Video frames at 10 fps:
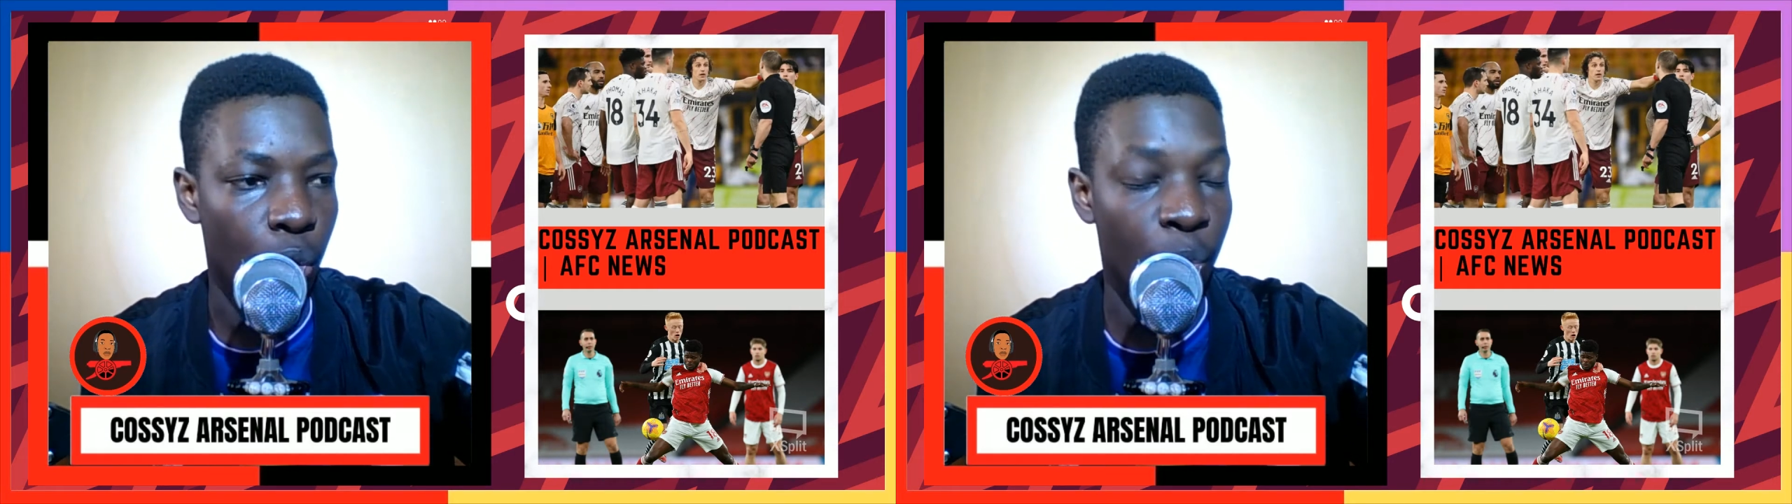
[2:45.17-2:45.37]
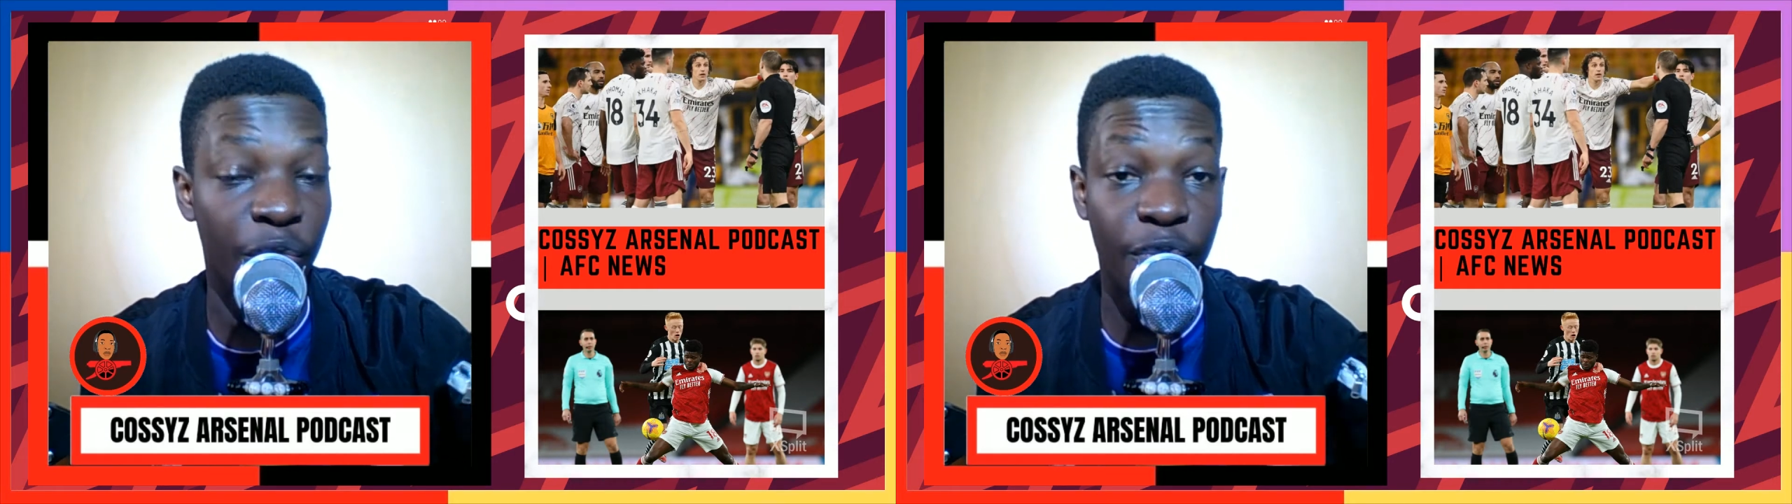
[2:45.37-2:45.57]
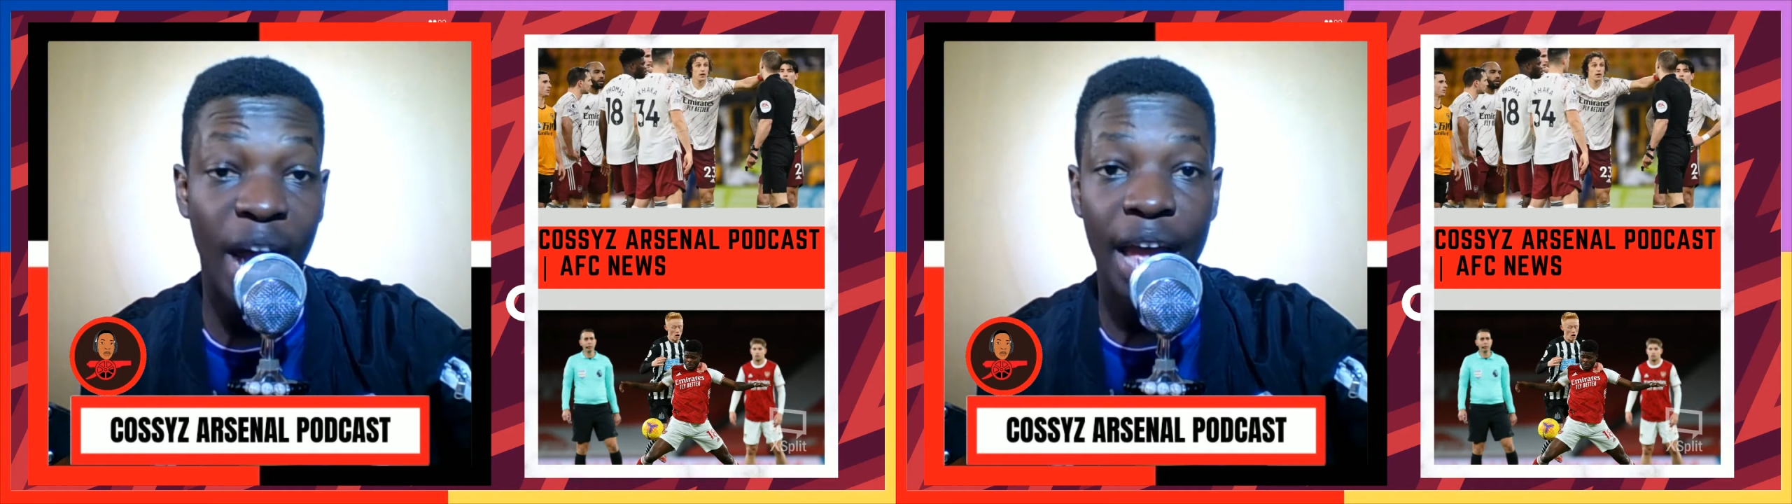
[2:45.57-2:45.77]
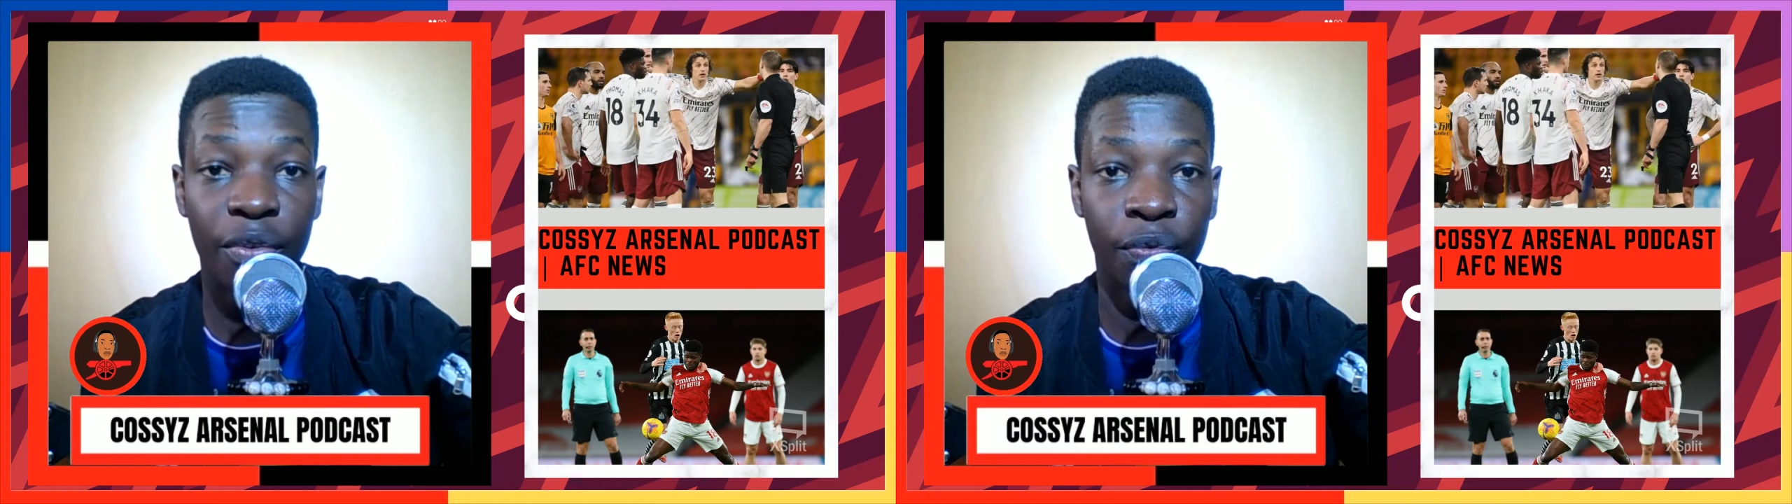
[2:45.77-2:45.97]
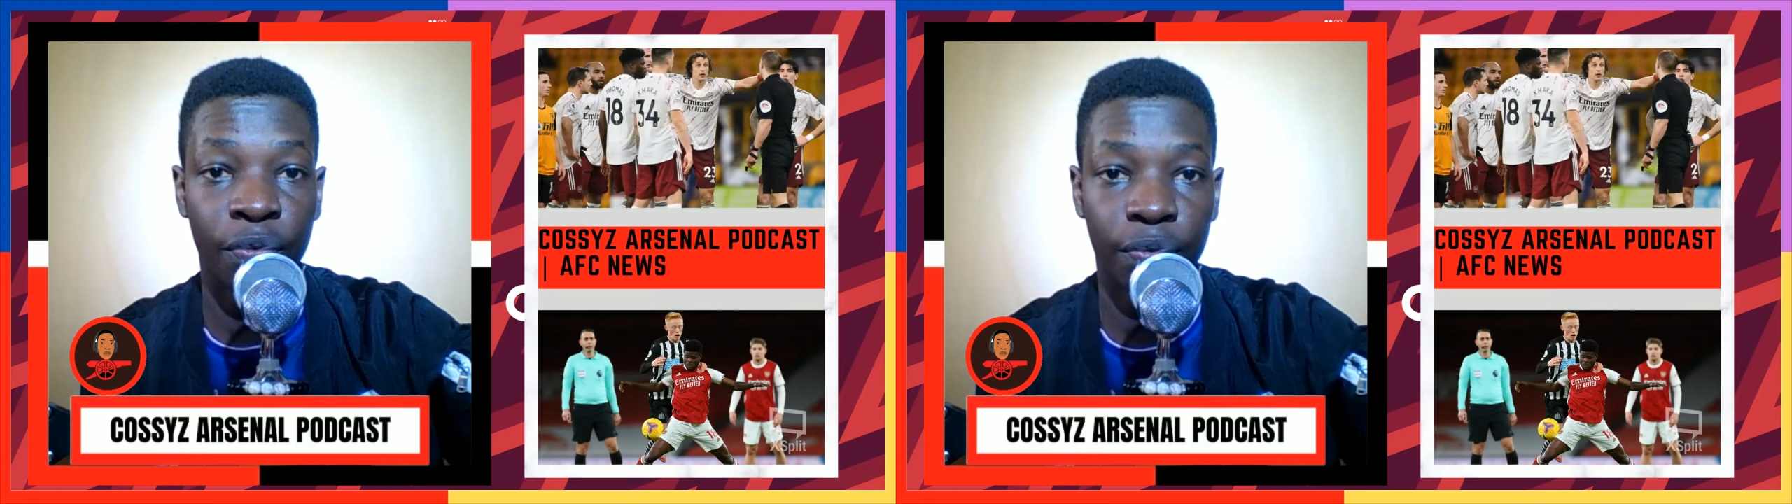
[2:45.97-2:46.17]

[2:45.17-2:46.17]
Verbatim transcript: revive